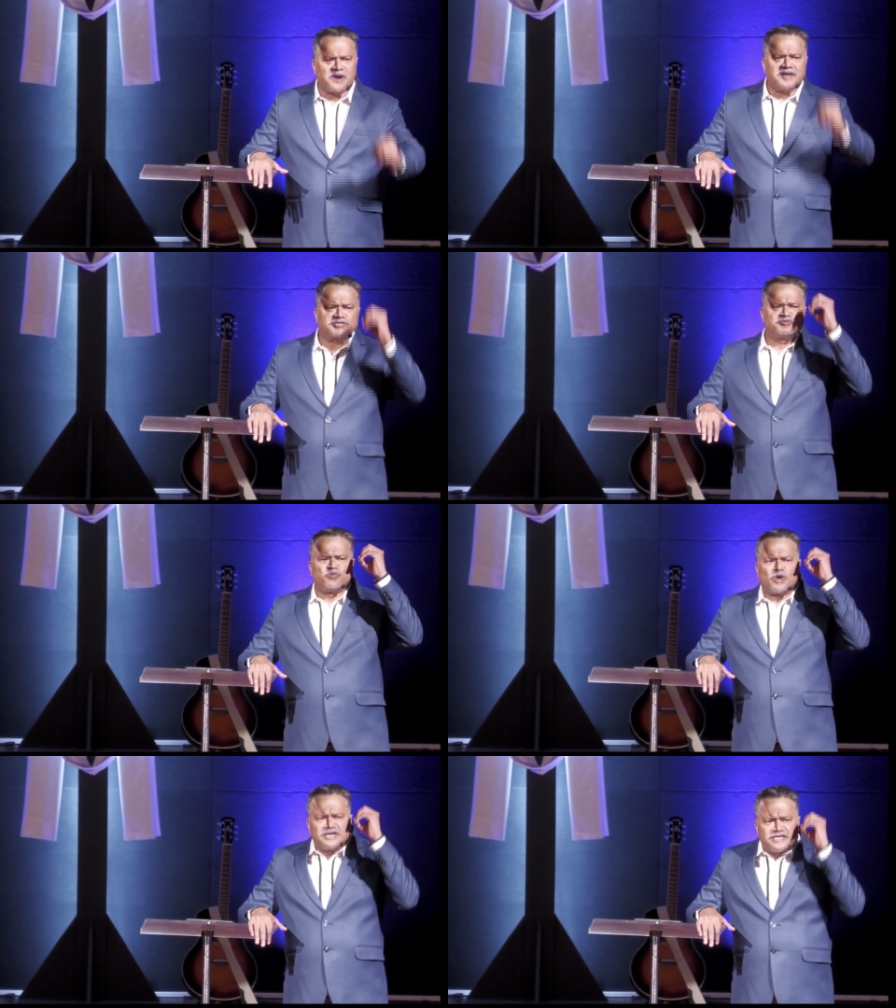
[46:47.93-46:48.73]
God has a
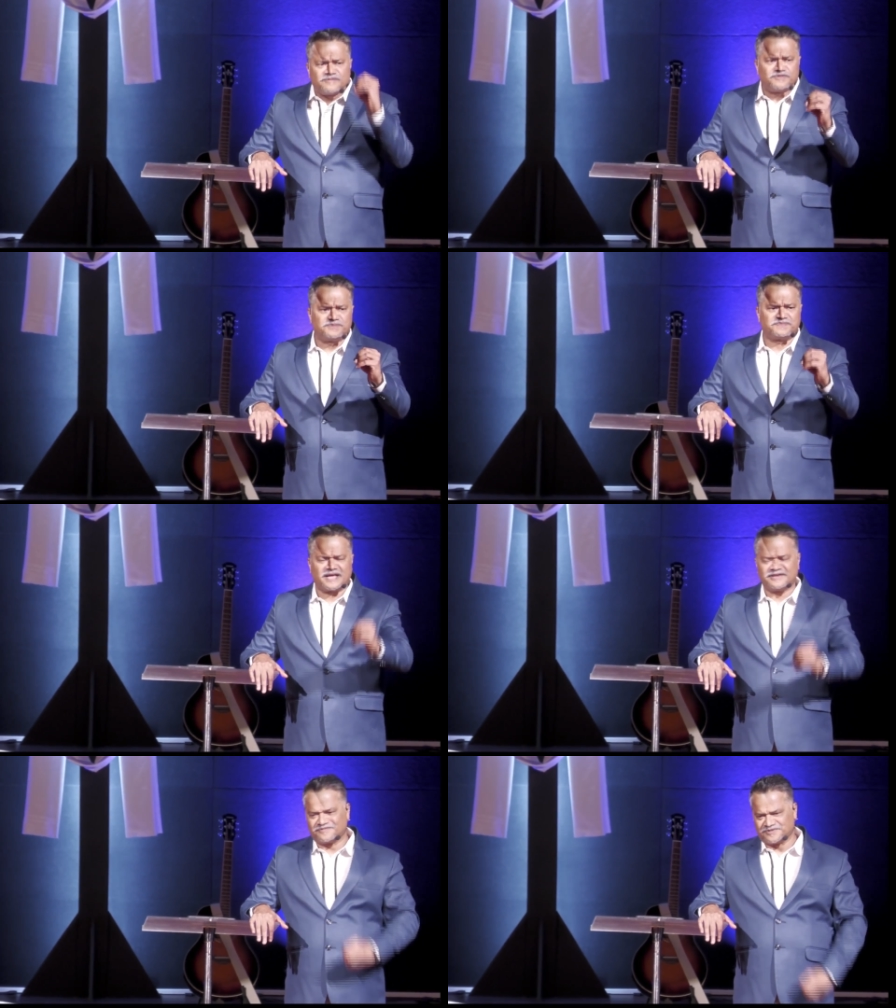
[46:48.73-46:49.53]
wonderful
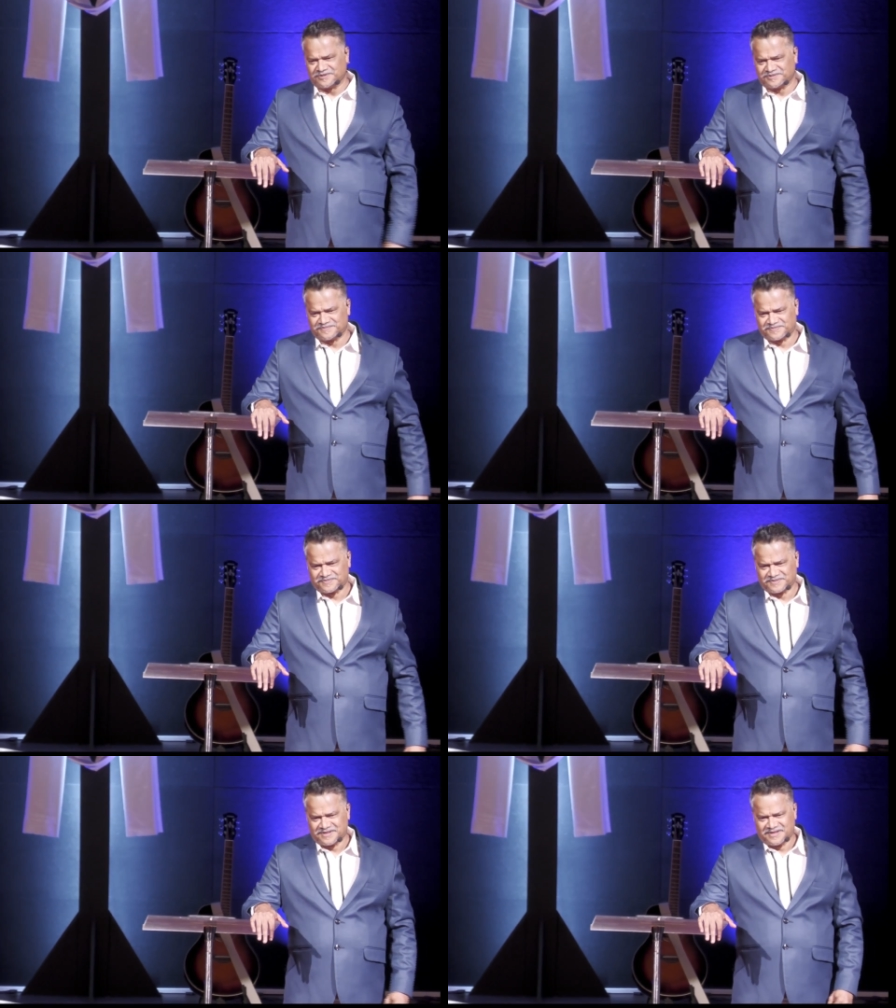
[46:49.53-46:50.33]
plan for you.
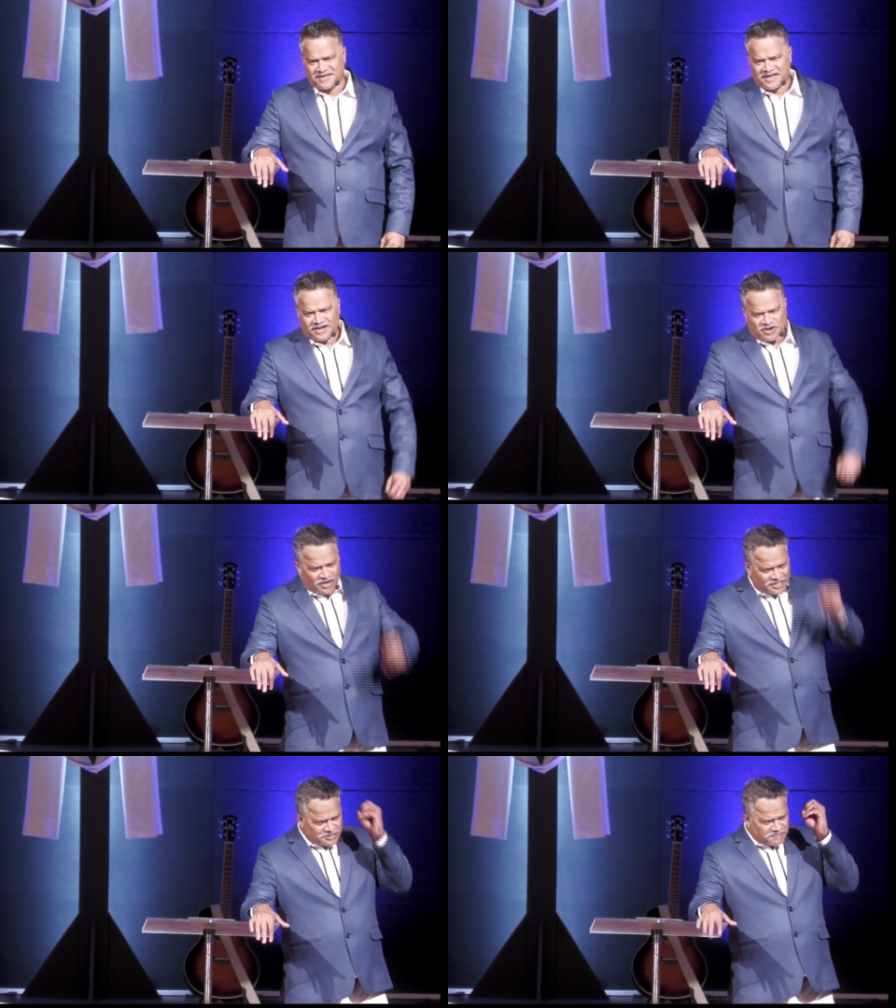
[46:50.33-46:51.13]

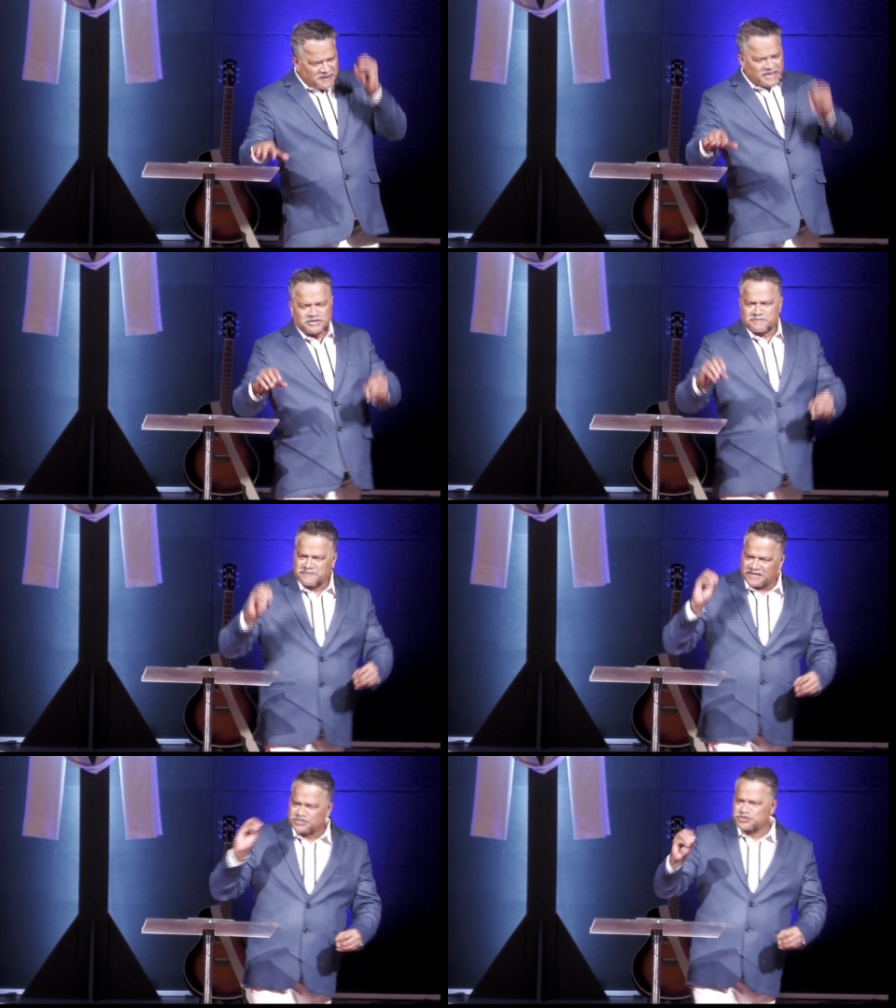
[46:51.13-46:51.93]
God has a plan to
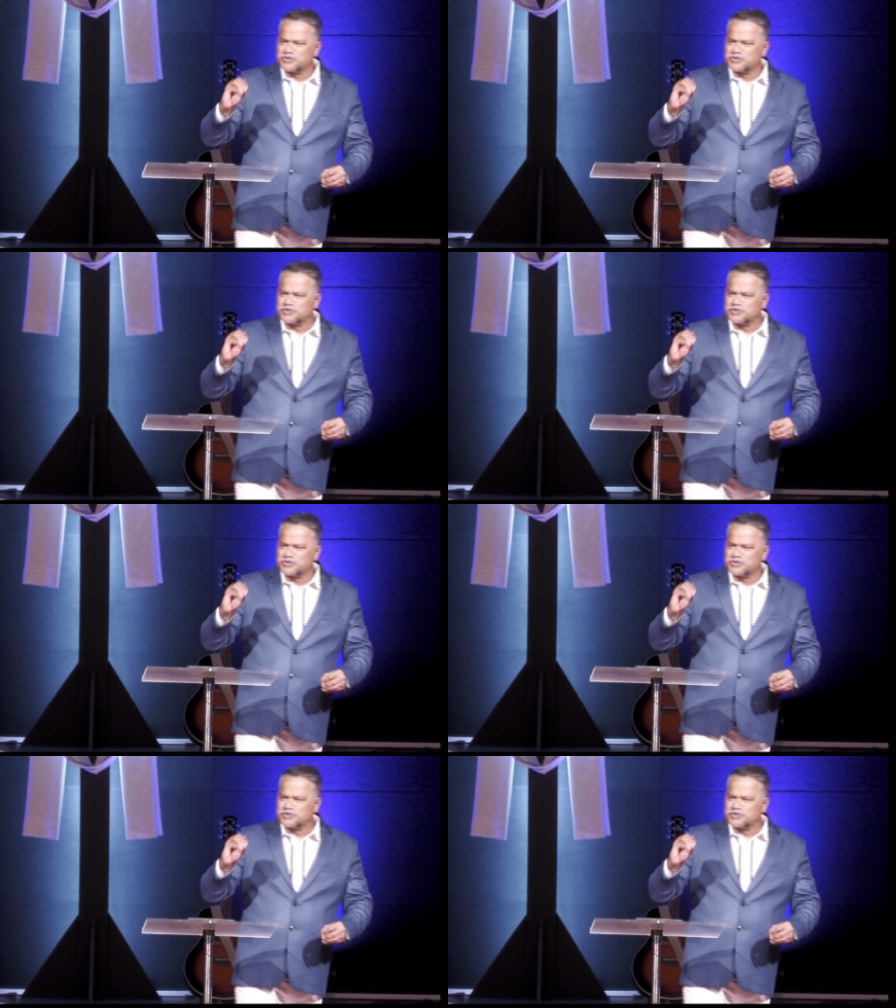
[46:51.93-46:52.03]
bless